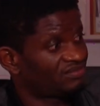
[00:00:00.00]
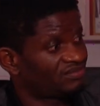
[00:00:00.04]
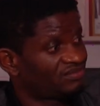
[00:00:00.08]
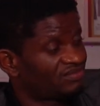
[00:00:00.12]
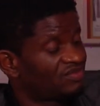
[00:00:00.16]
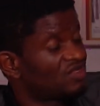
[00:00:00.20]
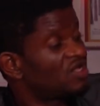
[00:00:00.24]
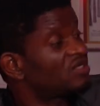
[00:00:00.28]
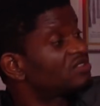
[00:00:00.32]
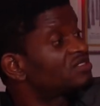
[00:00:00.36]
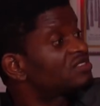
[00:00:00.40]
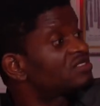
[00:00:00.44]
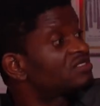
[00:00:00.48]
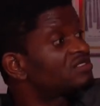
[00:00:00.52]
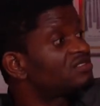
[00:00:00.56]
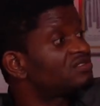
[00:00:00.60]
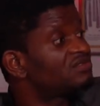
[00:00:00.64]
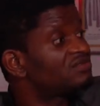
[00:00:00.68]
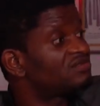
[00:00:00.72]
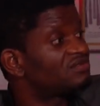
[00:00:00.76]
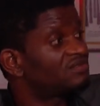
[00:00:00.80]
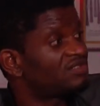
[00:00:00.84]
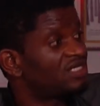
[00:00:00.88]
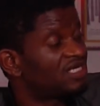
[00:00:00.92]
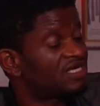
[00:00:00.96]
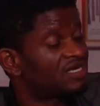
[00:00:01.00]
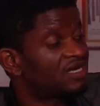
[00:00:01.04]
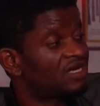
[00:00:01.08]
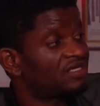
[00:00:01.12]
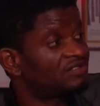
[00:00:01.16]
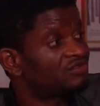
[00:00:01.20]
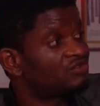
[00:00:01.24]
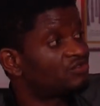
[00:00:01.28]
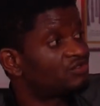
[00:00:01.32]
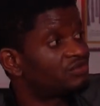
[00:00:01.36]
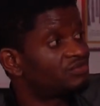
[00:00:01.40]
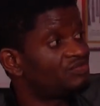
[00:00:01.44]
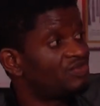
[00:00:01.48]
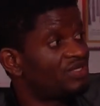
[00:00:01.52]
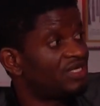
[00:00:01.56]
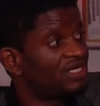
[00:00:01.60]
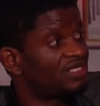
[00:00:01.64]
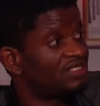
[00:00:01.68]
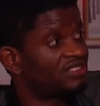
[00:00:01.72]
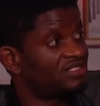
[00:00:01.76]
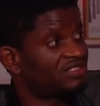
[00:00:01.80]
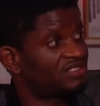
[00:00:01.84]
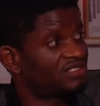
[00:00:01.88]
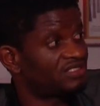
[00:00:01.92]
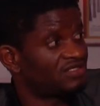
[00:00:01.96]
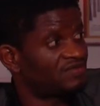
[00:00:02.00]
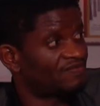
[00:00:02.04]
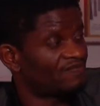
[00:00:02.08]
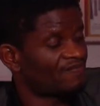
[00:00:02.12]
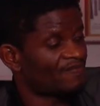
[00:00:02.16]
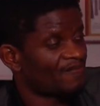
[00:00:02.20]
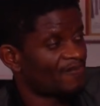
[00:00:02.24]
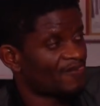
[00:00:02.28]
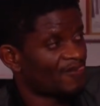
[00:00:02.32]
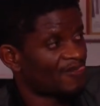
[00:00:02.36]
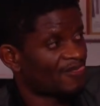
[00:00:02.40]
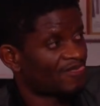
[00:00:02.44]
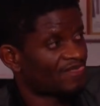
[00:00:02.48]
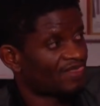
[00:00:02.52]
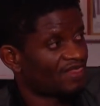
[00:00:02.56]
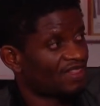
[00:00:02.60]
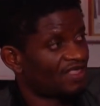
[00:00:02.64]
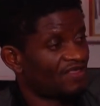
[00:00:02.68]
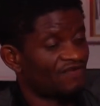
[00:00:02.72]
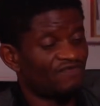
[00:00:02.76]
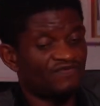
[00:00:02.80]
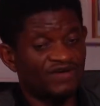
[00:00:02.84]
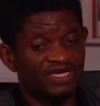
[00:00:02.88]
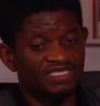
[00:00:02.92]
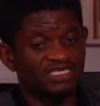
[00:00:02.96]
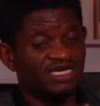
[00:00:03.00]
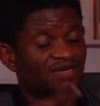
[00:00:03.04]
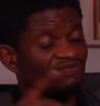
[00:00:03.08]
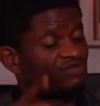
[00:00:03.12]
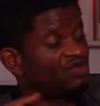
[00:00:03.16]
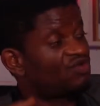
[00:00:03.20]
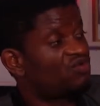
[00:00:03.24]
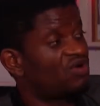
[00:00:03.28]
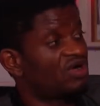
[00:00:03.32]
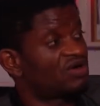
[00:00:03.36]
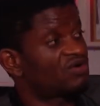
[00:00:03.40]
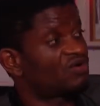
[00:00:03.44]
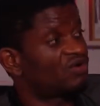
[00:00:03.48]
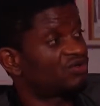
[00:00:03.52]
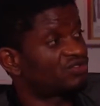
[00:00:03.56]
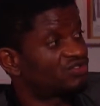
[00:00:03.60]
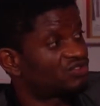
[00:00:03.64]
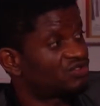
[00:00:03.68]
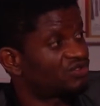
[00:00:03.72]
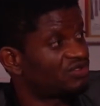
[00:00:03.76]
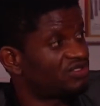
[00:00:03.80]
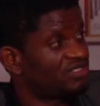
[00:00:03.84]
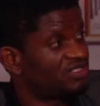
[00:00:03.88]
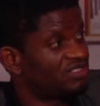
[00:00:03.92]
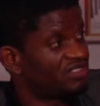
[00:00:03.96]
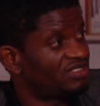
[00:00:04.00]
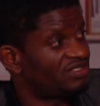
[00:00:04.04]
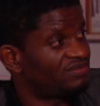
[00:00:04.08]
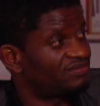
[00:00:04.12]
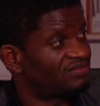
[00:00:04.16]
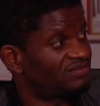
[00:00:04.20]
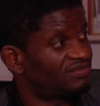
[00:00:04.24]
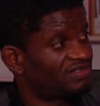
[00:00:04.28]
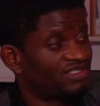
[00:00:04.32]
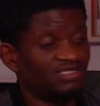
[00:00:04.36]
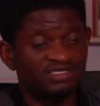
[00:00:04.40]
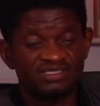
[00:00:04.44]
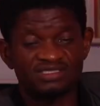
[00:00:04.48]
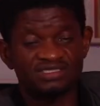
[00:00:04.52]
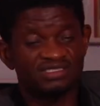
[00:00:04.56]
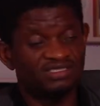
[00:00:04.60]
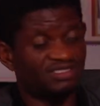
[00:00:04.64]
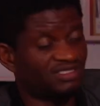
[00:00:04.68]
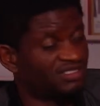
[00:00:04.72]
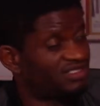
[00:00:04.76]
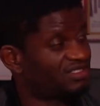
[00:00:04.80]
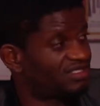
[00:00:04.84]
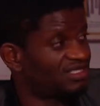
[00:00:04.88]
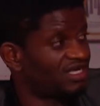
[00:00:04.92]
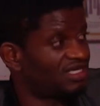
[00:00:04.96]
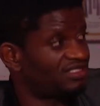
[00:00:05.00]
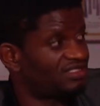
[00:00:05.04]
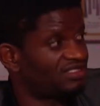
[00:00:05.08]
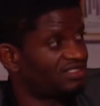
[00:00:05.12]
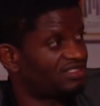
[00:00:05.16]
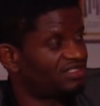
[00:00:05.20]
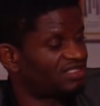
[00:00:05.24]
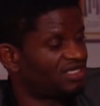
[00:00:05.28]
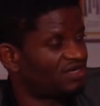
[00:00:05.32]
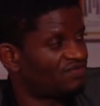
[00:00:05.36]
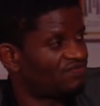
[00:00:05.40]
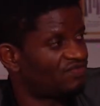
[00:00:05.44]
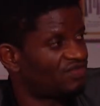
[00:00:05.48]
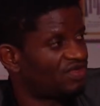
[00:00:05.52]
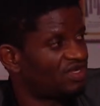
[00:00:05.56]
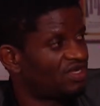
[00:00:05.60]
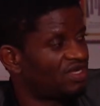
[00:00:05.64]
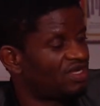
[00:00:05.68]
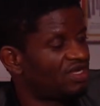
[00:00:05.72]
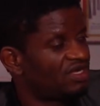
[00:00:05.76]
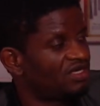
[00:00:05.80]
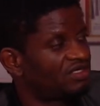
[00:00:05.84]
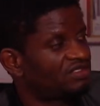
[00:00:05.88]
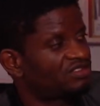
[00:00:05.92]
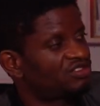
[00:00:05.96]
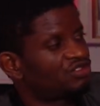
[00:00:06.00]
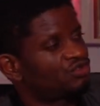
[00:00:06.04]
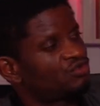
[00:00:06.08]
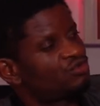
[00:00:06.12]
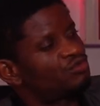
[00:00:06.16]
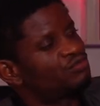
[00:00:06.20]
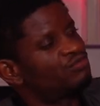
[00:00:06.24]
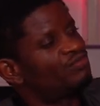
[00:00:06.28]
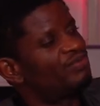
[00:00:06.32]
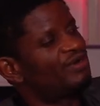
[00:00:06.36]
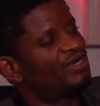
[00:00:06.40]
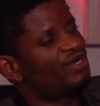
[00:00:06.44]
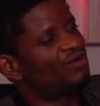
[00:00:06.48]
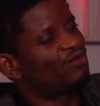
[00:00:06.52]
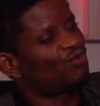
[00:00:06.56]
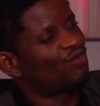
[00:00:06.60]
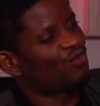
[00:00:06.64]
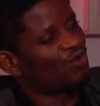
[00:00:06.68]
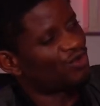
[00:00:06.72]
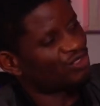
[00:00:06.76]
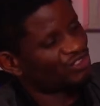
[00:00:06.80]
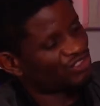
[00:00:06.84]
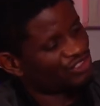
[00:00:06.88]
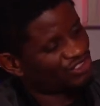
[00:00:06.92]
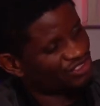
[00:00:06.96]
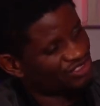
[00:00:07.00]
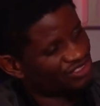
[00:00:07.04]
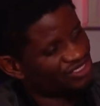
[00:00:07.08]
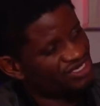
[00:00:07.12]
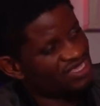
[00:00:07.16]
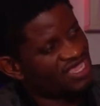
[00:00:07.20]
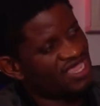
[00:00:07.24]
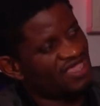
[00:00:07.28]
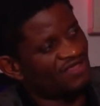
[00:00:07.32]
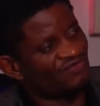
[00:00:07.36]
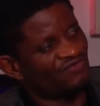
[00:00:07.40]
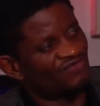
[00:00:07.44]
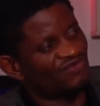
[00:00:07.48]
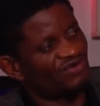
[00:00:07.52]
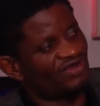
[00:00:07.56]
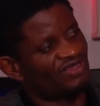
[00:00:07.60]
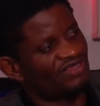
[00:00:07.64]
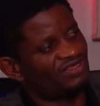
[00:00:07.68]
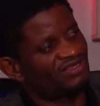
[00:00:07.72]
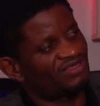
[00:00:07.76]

Nothing. He can't do me anything. In fact, I'm the one controlling him. This is this that this that. She will brainwash her friend.